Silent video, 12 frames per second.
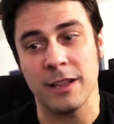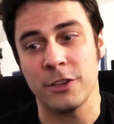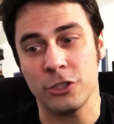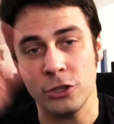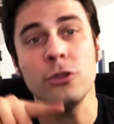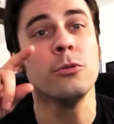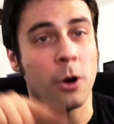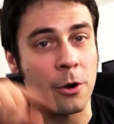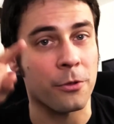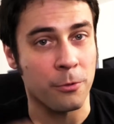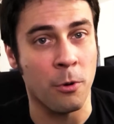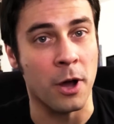to
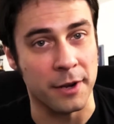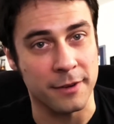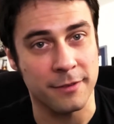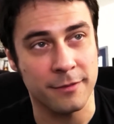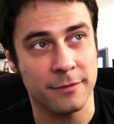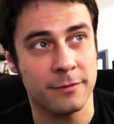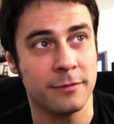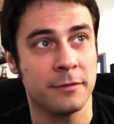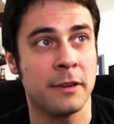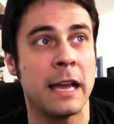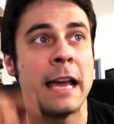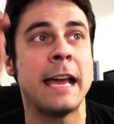Earth 1
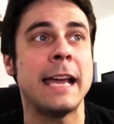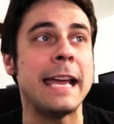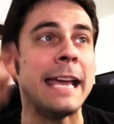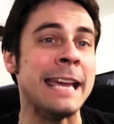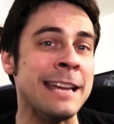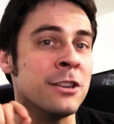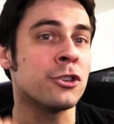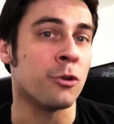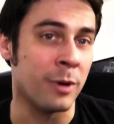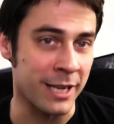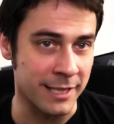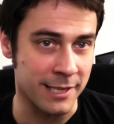in
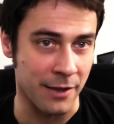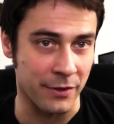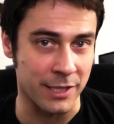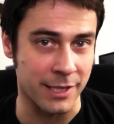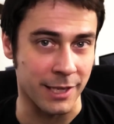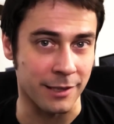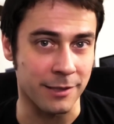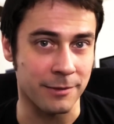2017.